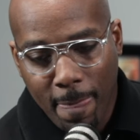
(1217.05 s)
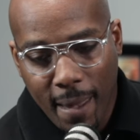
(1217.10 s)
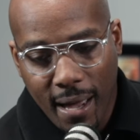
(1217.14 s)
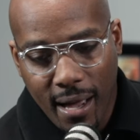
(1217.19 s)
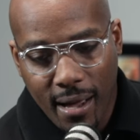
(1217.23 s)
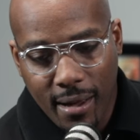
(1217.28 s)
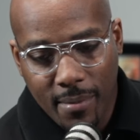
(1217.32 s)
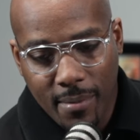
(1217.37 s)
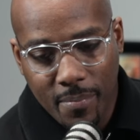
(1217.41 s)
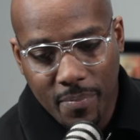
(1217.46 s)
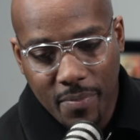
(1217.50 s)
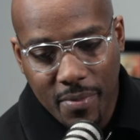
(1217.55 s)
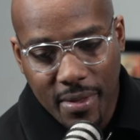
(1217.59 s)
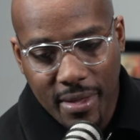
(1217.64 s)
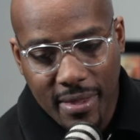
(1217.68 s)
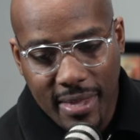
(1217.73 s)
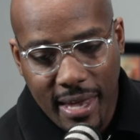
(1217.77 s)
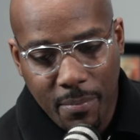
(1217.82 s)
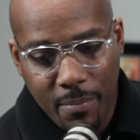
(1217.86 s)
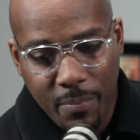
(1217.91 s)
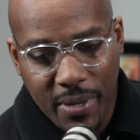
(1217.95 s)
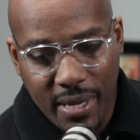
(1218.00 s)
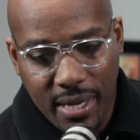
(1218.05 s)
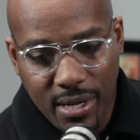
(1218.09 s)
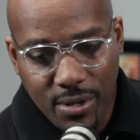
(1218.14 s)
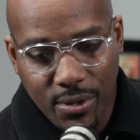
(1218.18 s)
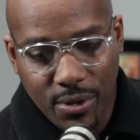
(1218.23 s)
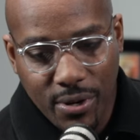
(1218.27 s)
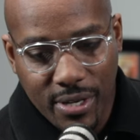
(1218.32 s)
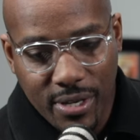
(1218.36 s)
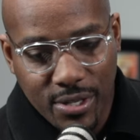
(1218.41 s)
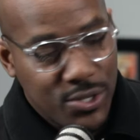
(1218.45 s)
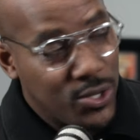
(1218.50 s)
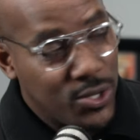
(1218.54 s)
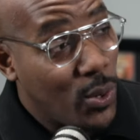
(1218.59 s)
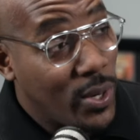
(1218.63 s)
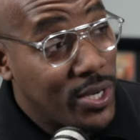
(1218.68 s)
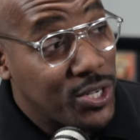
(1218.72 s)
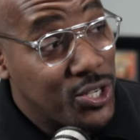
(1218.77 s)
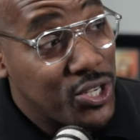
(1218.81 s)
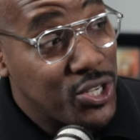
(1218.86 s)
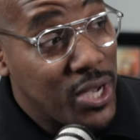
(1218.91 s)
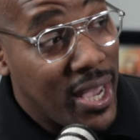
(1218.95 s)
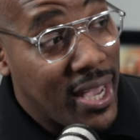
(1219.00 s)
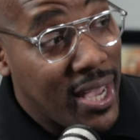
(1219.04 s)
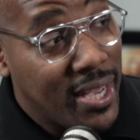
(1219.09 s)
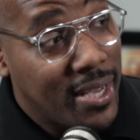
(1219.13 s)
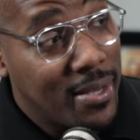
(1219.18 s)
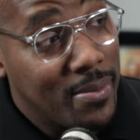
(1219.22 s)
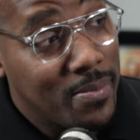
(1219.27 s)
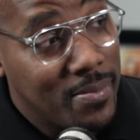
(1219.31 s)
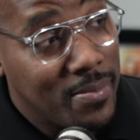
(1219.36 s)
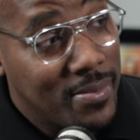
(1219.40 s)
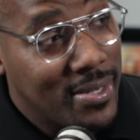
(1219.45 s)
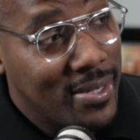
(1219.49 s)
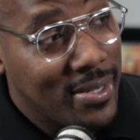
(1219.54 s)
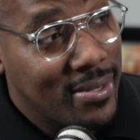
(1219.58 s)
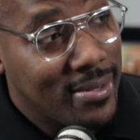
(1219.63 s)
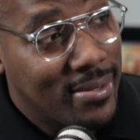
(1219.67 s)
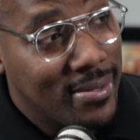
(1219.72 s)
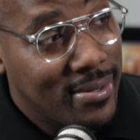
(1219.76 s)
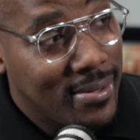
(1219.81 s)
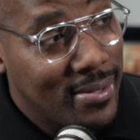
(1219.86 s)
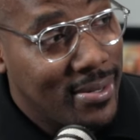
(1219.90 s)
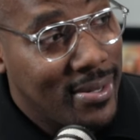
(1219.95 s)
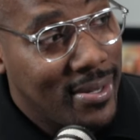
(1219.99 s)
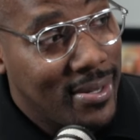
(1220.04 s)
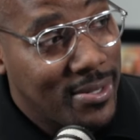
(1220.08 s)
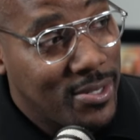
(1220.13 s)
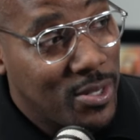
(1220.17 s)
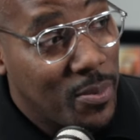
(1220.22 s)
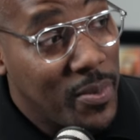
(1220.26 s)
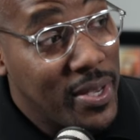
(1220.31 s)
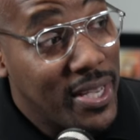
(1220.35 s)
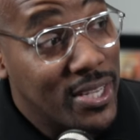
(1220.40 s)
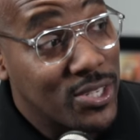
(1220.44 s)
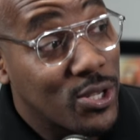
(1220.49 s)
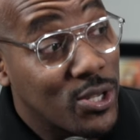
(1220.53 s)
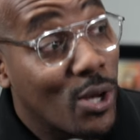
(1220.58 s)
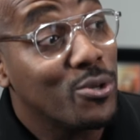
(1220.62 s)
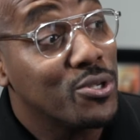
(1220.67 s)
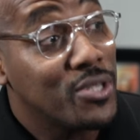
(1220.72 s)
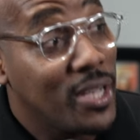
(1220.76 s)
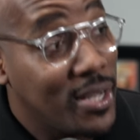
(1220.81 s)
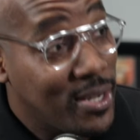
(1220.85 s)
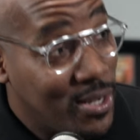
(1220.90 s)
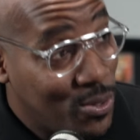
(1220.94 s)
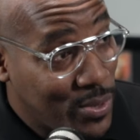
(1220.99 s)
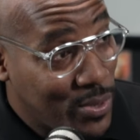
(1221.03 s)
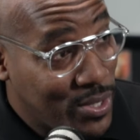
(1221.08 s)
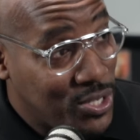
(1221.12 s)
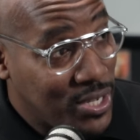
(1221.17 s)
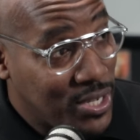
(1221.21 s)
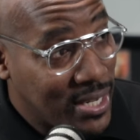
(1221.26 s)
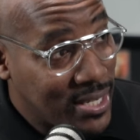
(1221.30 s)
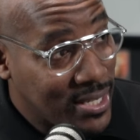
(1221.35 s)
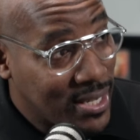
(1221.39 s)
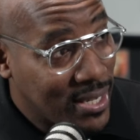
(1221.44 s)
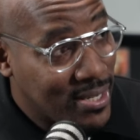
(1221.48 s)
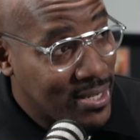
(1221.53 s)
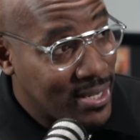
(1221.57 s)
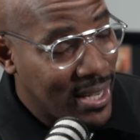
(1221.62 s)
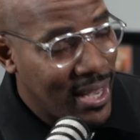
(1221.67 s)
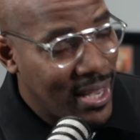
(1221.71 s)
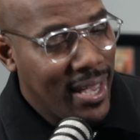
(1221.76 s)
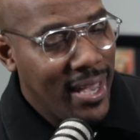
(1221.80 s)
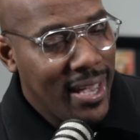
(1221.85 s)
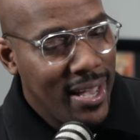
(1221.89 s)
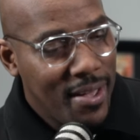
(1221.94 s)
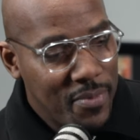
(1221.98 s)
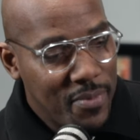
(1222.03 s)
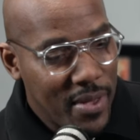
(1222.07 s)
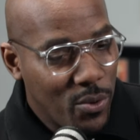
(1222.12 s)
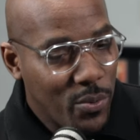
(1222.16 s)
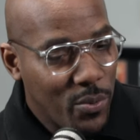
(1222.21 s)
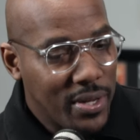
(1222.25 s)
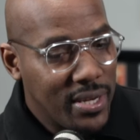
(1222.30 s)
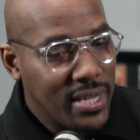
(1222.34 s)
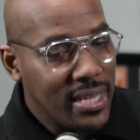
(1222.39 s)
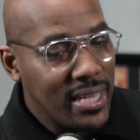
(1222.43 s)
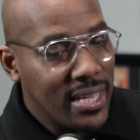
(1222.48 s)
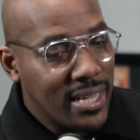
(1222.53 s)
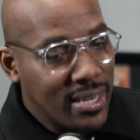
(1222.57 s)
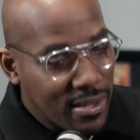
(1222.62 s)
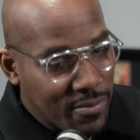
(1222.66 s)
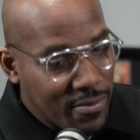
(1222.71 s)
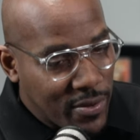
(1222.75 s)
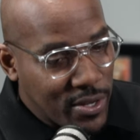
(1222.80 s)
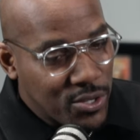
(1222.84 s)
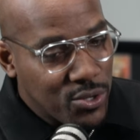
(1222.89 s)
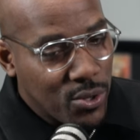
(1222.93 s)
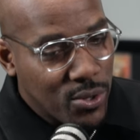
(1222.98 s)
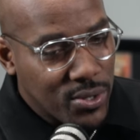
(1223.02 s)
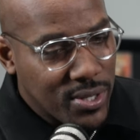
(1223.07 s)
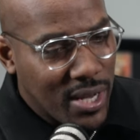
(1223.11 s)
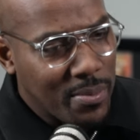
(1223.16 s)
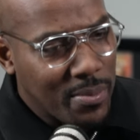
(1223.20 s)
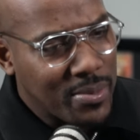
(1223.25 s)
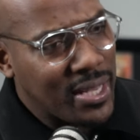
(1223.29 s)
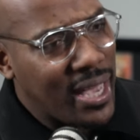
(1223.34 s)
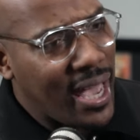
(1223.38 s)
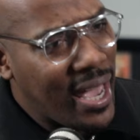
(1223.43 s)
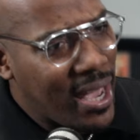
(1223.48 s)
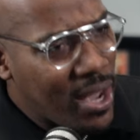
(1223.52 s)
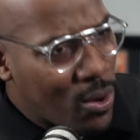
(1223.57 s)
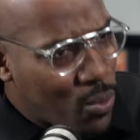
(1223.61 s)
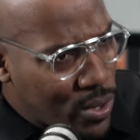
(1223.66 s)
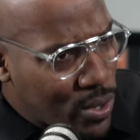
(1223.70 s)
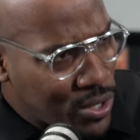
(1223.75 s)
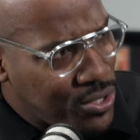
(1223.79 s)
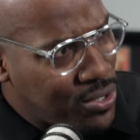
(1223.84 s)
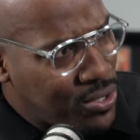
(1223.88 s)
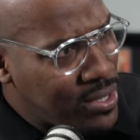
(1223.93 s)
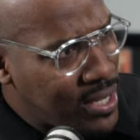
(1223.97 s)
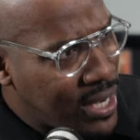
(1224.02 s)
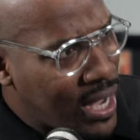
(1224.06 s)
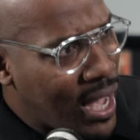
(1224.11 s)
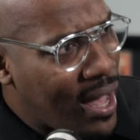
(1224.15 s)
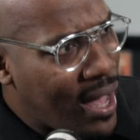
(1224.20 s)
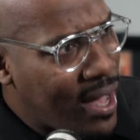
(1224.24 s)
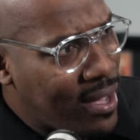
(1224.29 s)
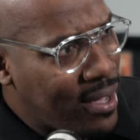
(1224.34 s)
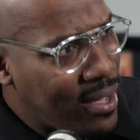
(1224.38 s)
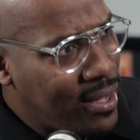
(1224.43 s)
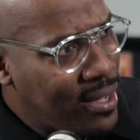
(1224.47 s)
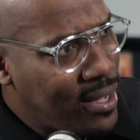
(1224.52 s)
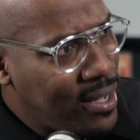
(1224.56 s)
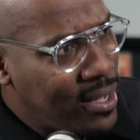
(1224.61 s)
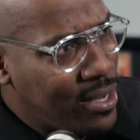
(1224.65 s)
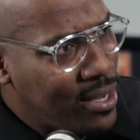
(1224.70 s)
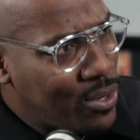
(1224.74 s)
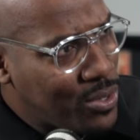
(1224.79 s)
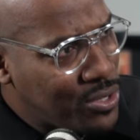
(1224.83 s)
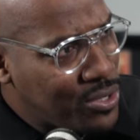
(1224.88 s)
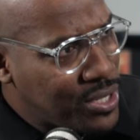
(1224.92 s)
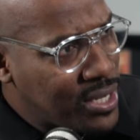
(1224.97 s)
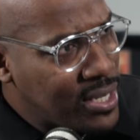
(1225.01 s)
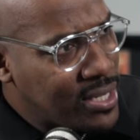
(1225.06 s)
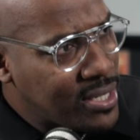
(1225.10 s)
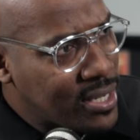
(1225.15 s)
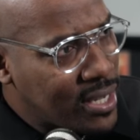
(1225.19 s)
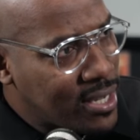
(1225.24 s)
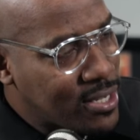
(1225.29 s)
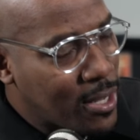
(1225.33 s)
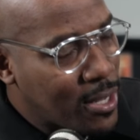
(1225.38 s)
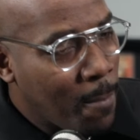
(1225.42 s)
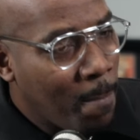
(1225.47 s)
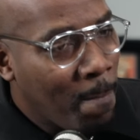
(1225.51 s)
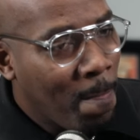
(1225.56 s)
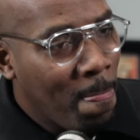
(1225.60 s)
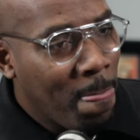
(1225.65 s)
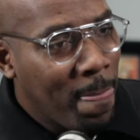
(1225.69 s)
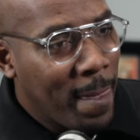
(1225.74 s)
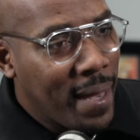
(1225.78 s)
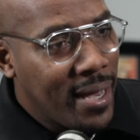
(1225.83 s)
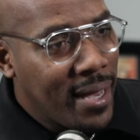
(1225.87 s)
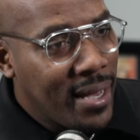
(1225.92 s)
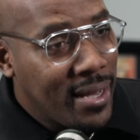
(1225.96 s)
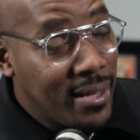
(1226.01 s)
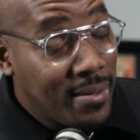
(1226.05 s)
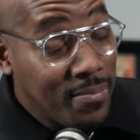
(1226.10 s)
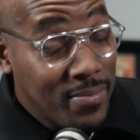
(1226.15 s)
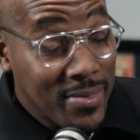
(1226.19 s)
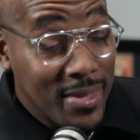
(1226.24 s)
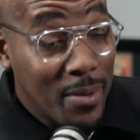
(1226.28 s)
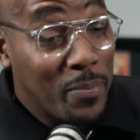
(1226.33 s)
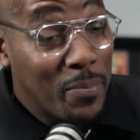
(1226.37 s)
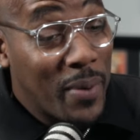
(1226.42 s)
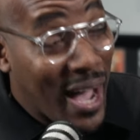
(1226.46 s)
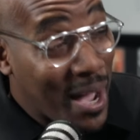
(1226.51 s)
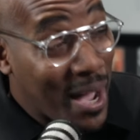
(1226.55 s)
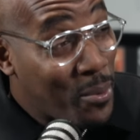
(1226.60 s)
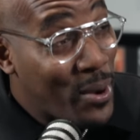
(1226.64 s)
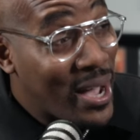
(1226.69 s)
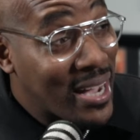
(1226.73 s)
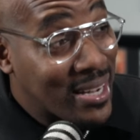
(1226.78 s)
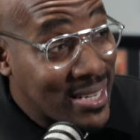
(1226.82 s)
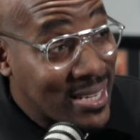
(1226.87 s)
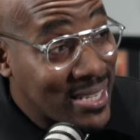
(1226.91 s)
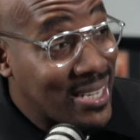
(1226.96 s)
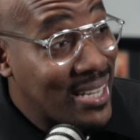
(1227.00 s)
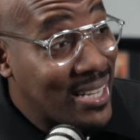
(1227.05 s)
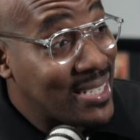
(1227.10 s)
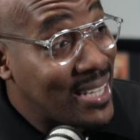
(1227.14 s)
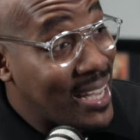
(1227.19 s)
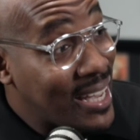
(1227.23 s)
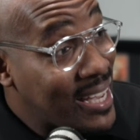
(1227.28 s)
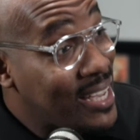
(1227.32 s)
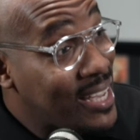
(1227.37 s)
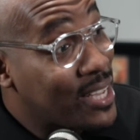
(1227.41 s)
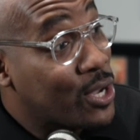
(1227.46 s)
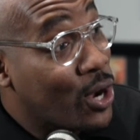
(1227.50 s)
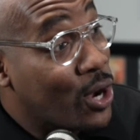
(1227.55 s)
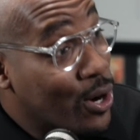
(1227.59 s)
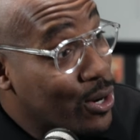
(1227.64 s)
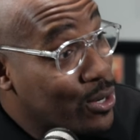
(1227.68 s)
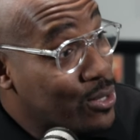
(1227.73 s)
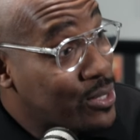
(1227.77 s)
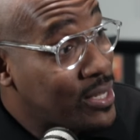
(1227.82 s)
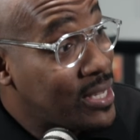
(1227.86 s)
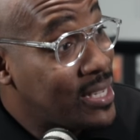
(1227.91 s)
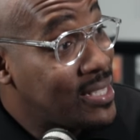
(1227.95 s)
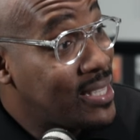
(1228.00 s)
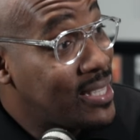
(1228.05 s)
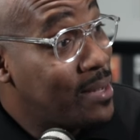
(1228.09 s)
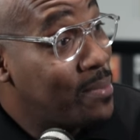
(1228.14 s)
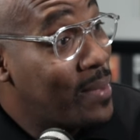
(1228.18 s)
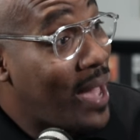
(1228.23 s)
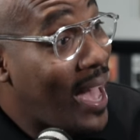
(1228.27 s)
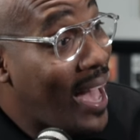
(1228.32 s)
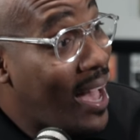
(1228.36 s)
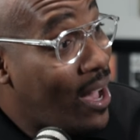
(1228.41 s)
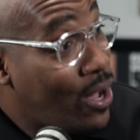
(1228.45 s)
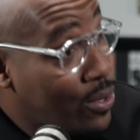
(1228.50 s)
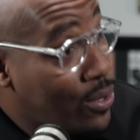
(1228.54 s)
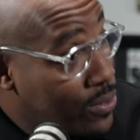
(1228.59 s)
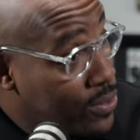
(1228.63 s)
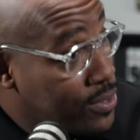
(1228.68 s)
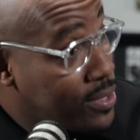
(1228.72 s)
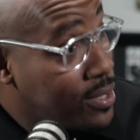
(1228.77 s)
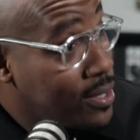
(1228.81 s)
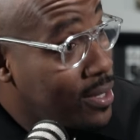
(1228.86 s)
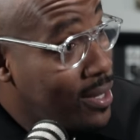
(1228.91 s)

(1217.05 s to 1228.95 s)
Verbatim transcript: that Peter is so ashamed to be associated with Jesus that when the individuals come and say, hey, weren't you the guy with Jesus? The Bible actually says that he curses them out.